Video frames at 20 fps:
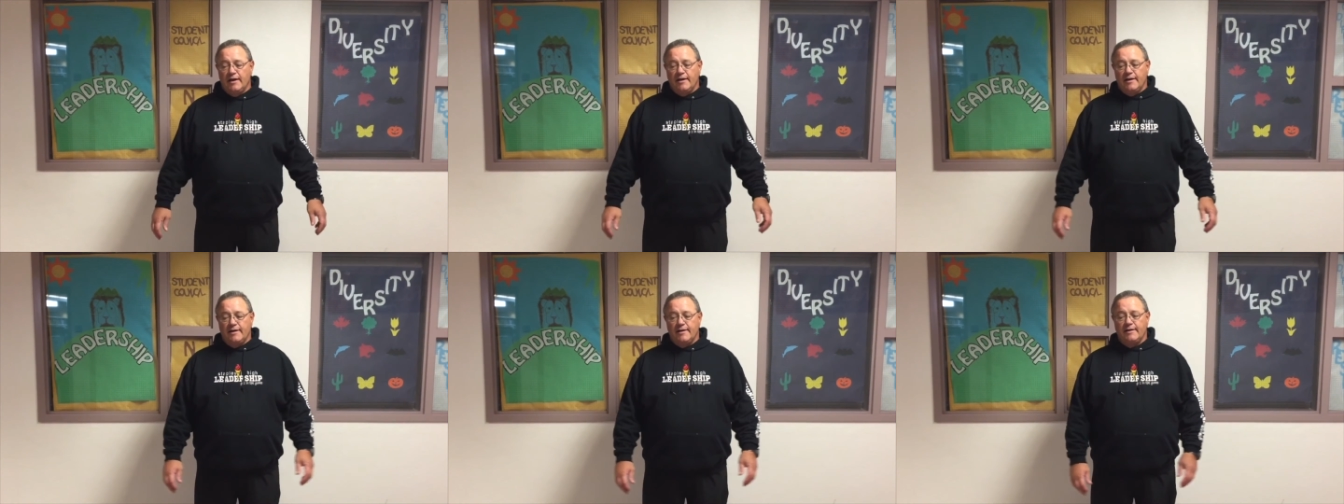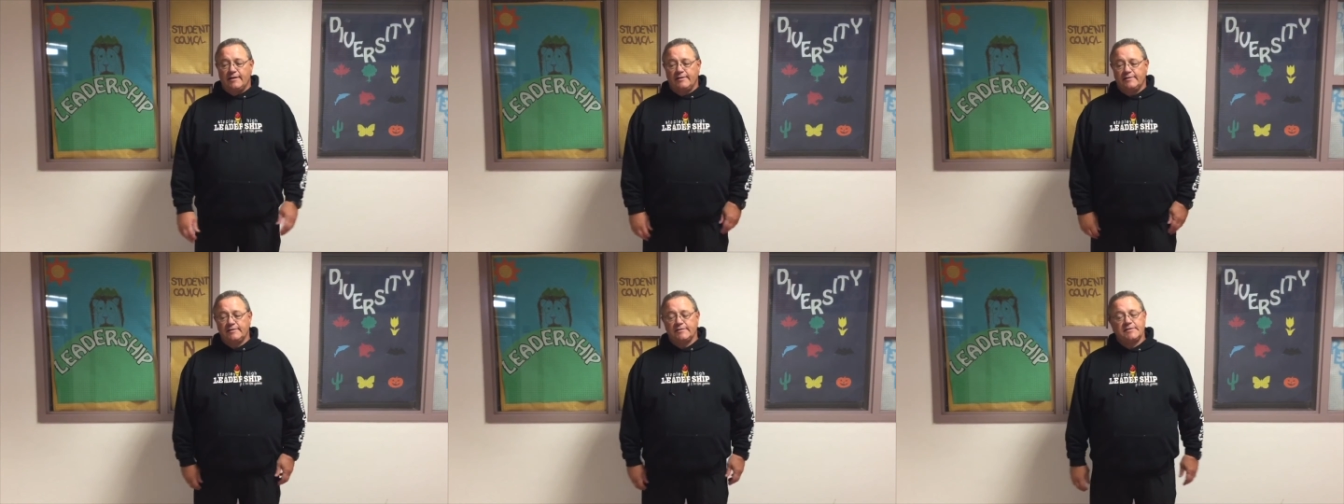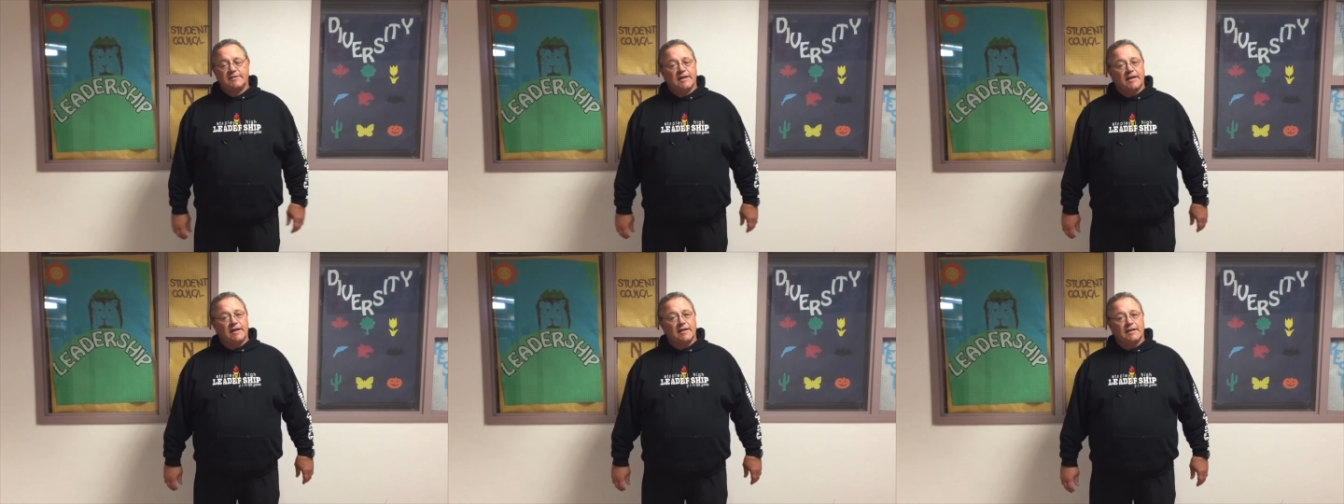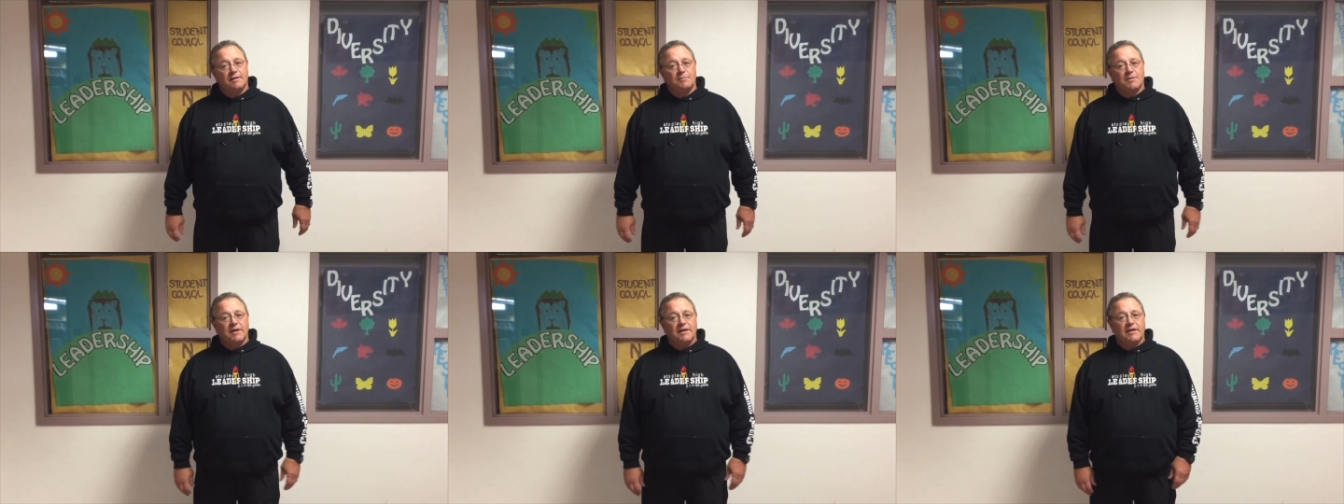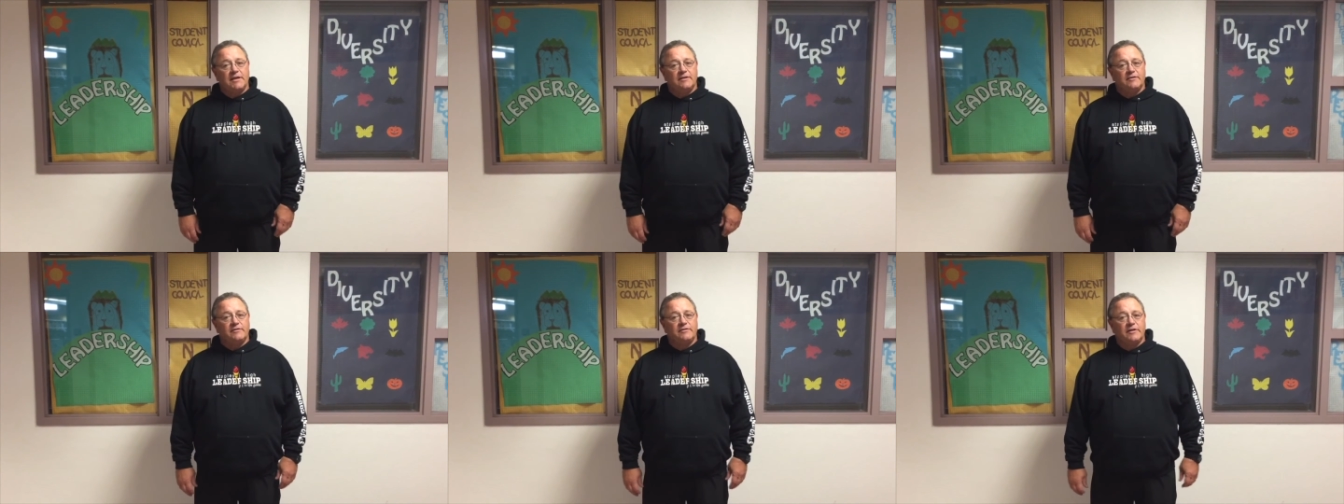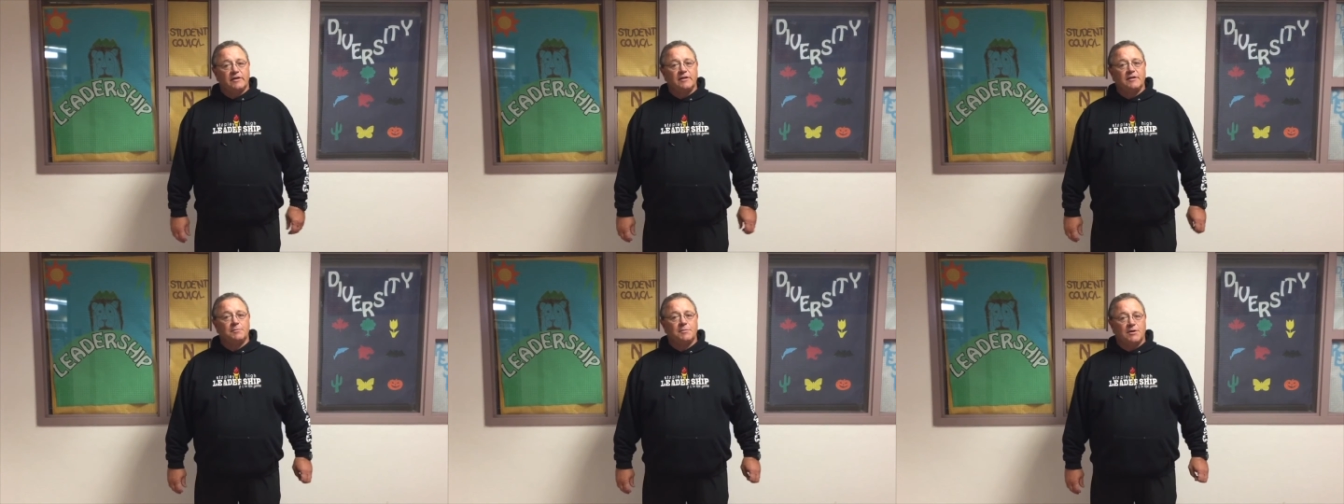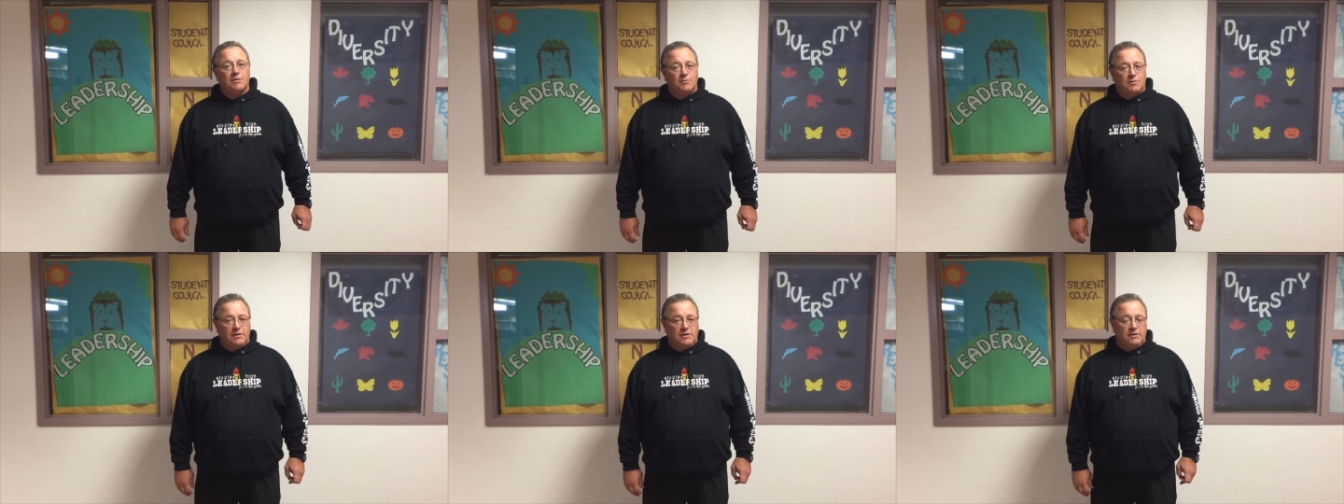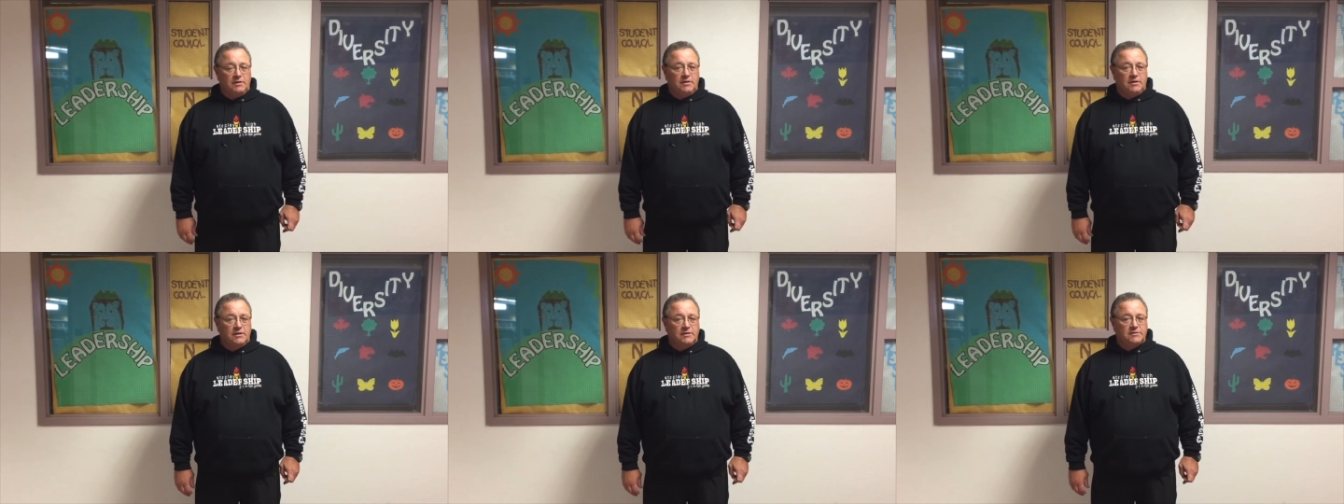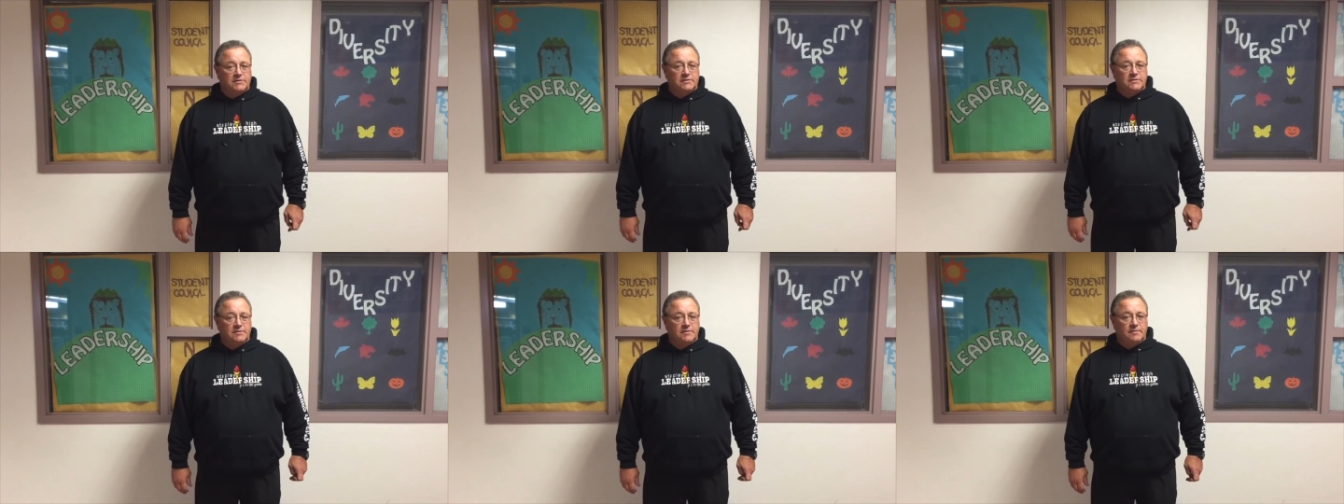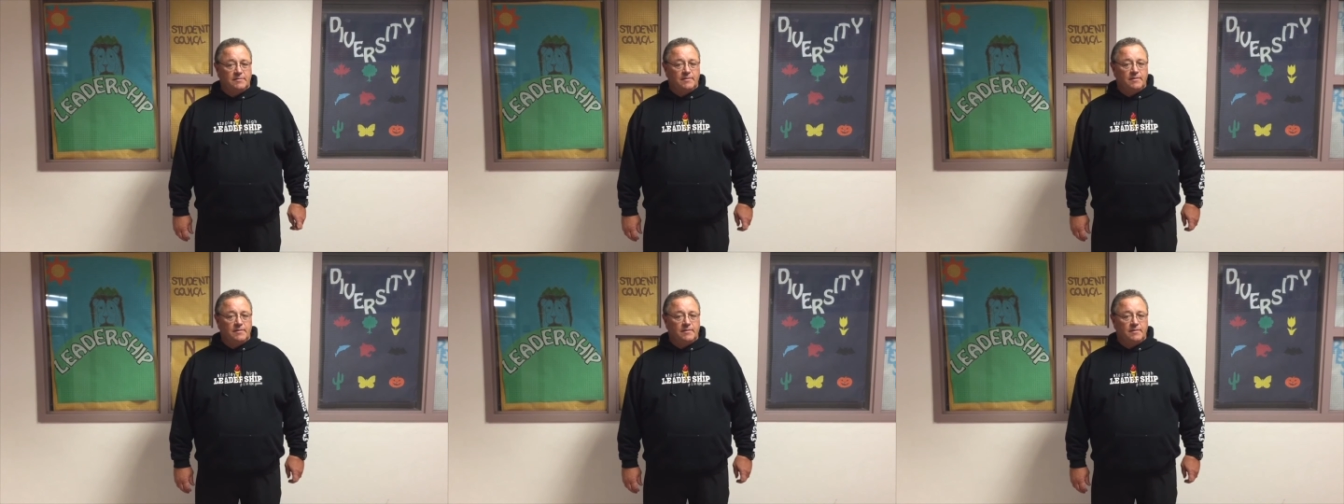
uh, just kind of let my kids tell you about what it does.